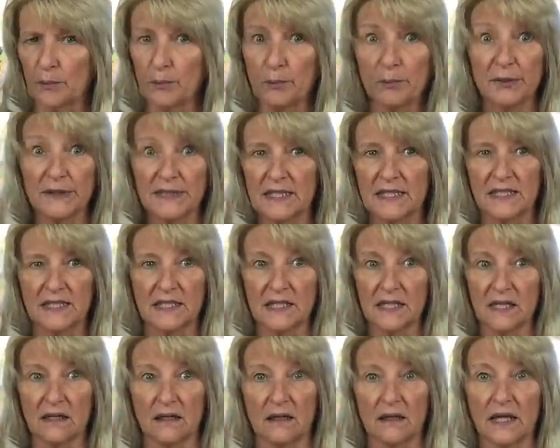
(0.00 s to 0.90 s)
but
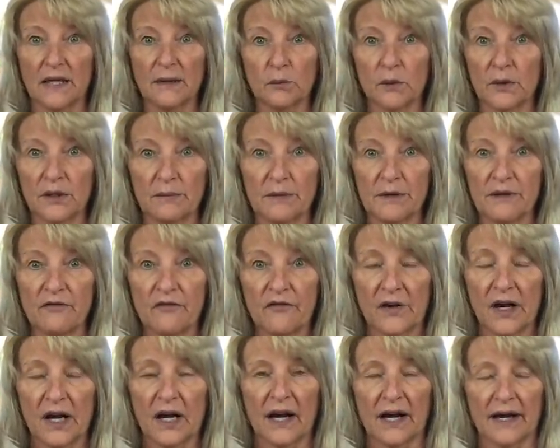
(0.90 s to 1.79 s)
still it would have been
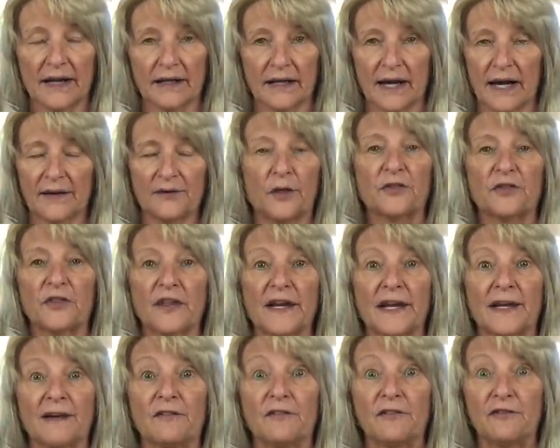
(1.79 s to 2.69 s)
fine had the
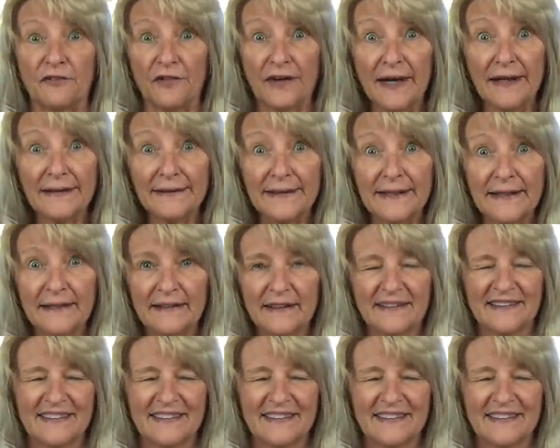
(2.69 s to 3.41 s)
thing fit.